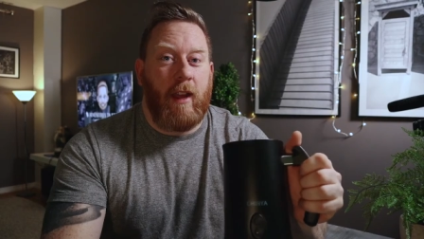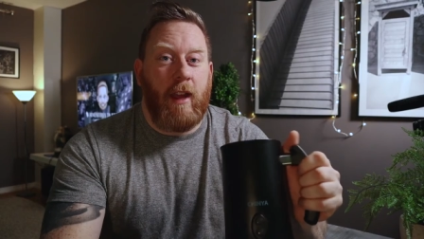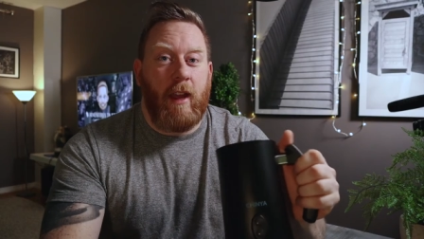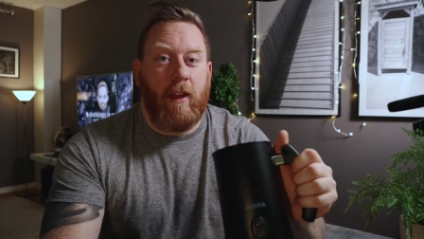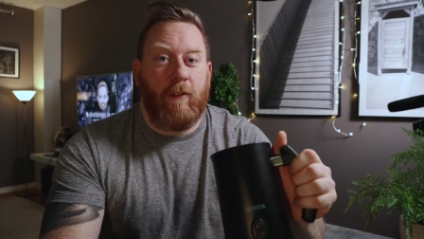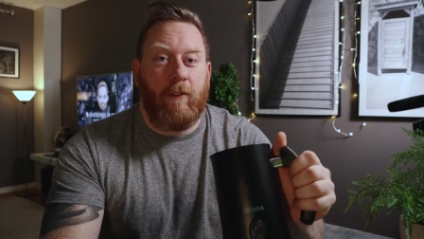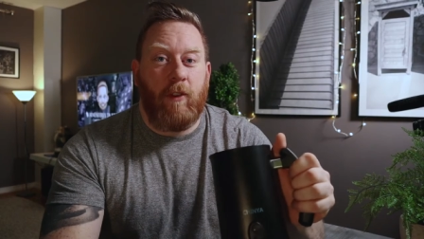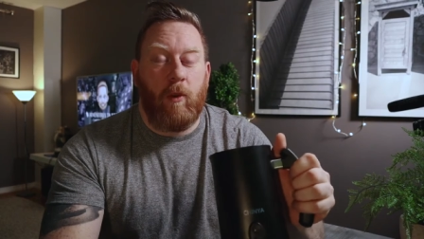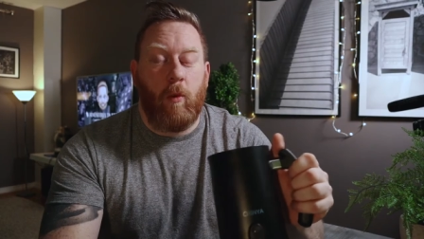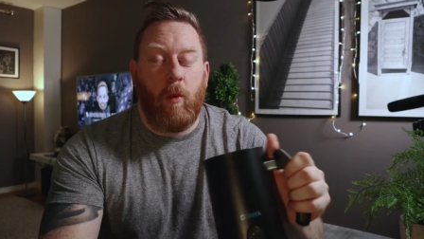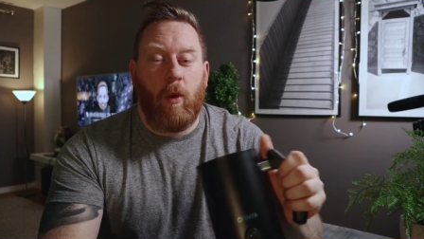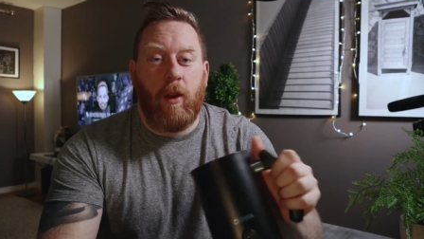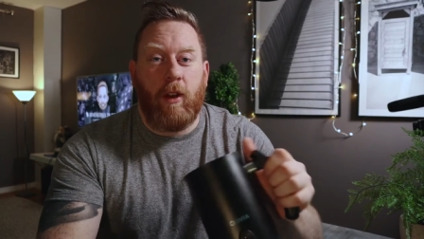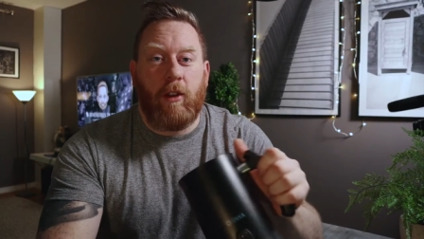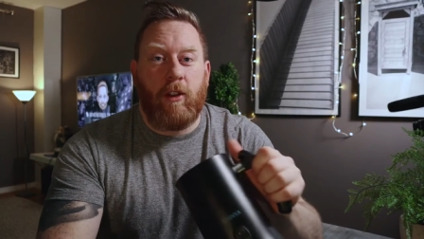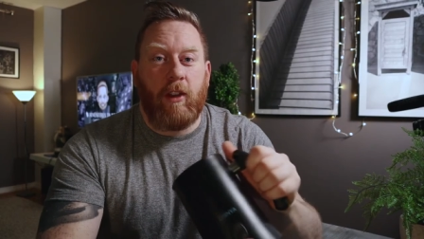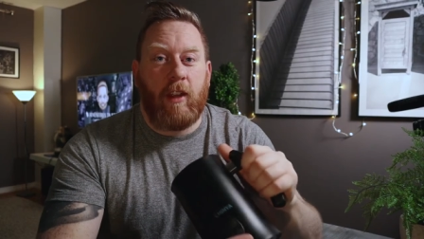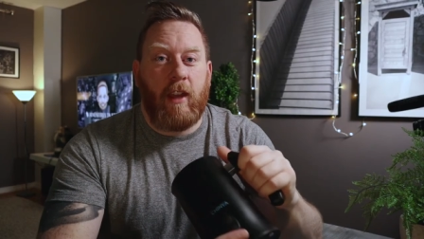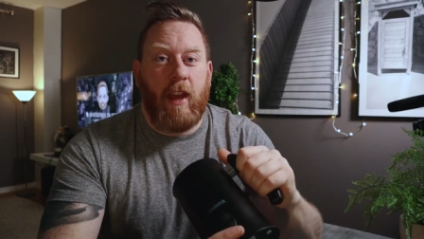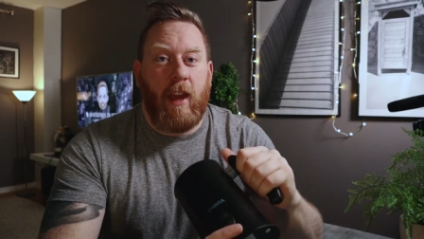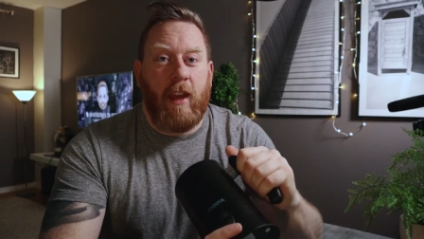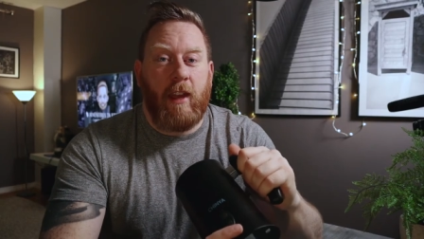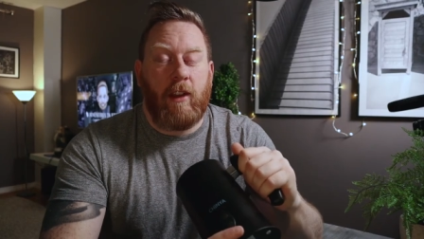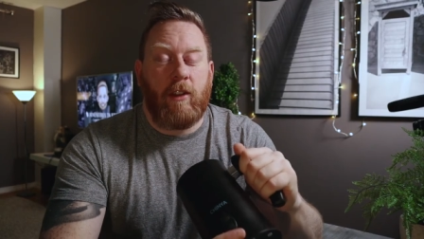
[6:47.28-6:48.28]
it if you wanted to
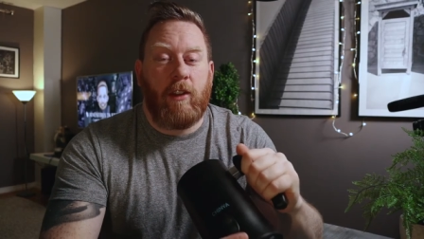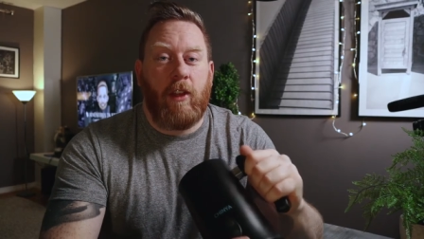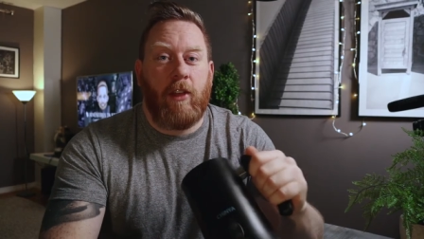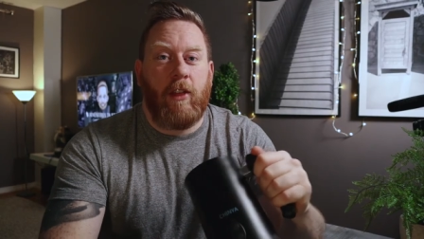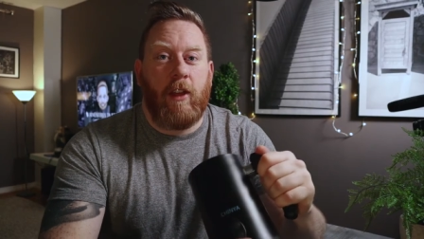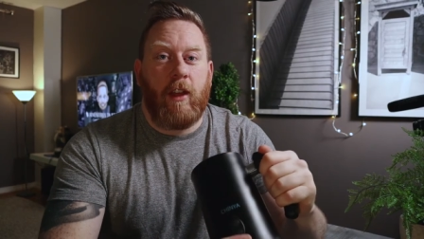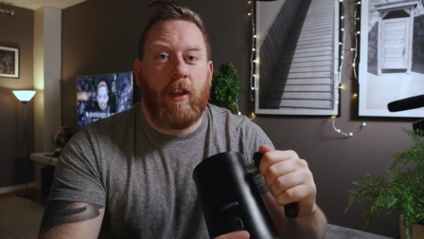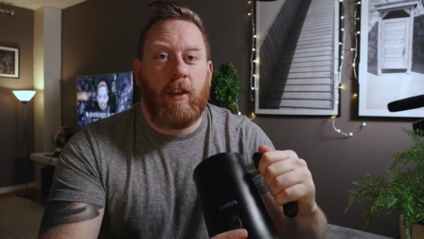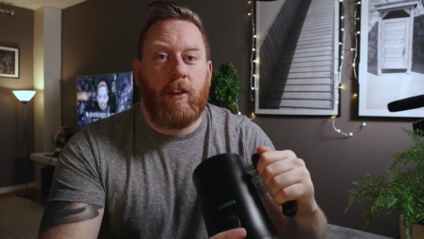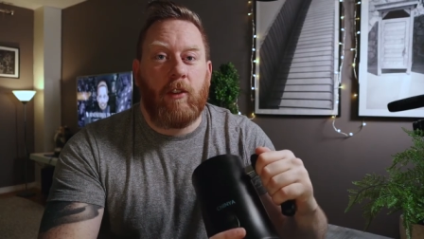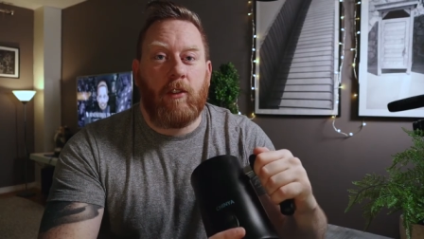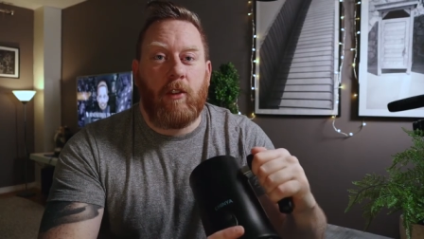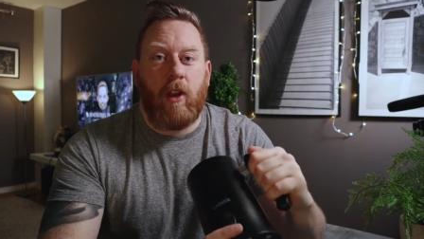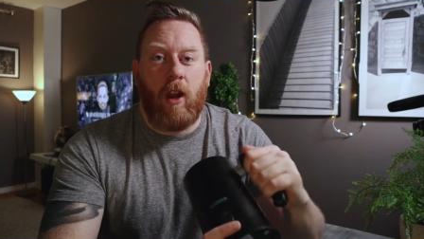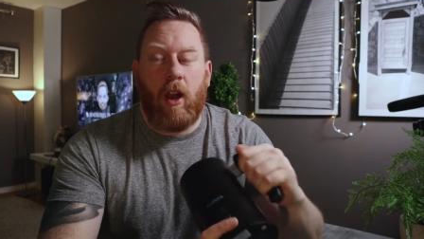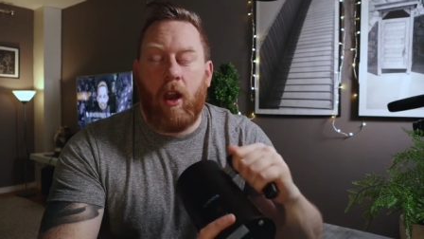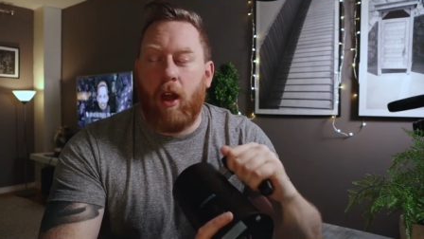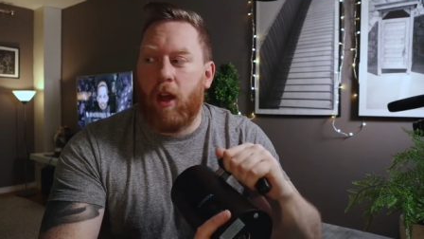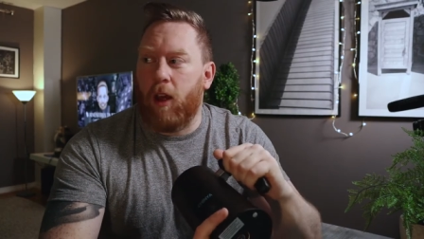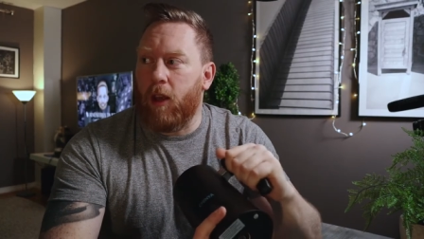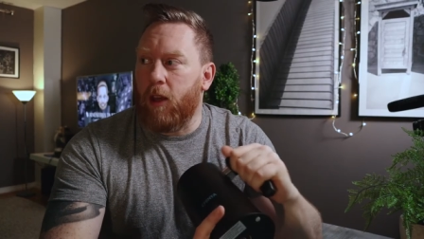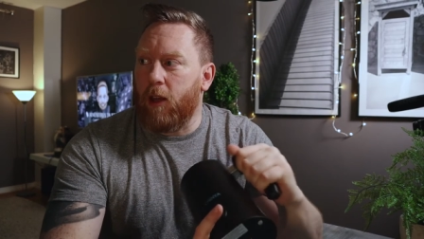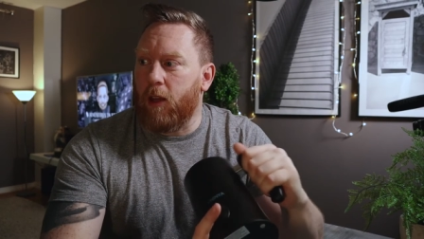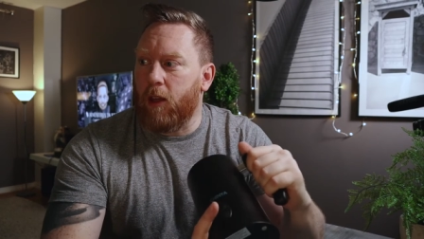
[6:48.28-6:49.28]
get into things
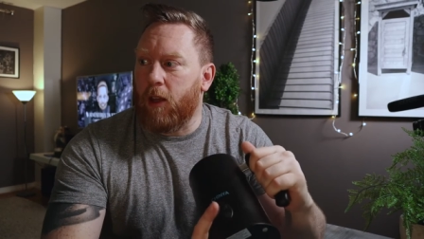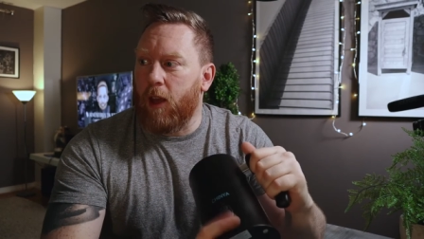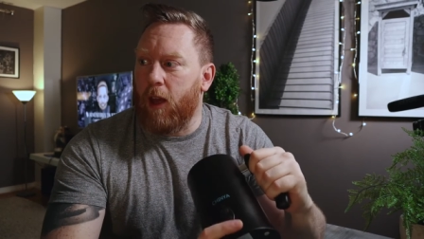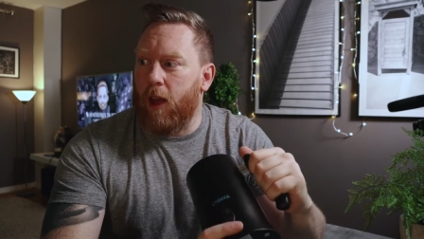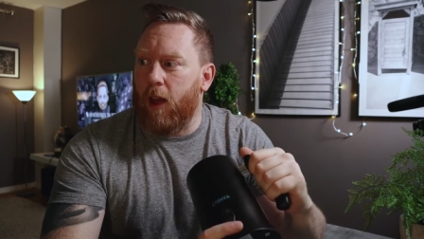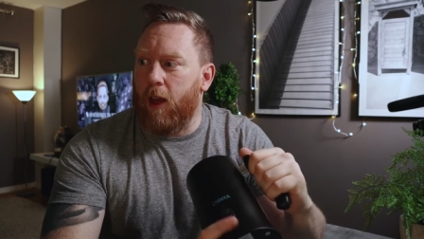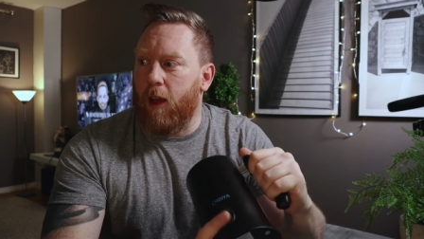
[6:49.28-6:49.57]
like